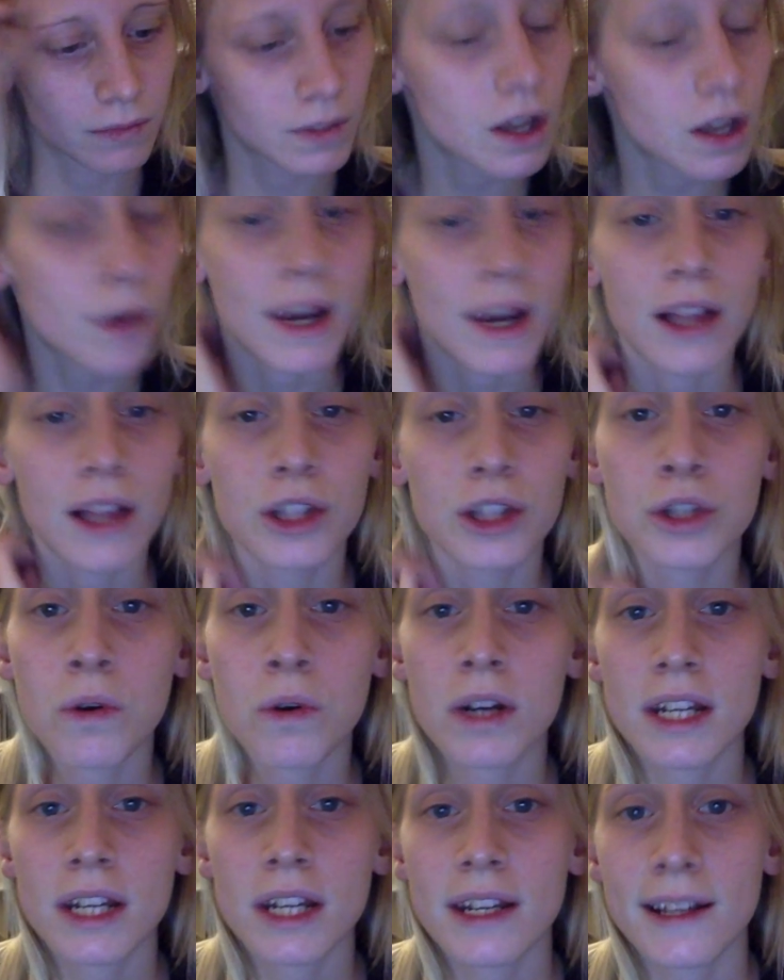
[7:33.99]
Okay, let's go
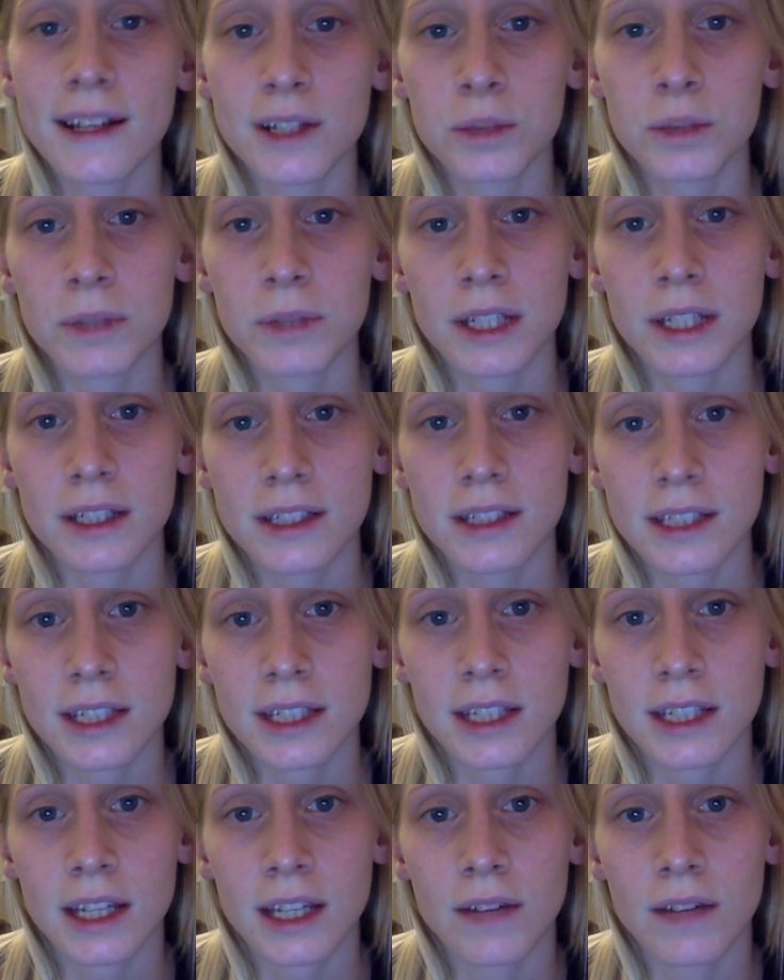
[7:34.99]
on to next week and see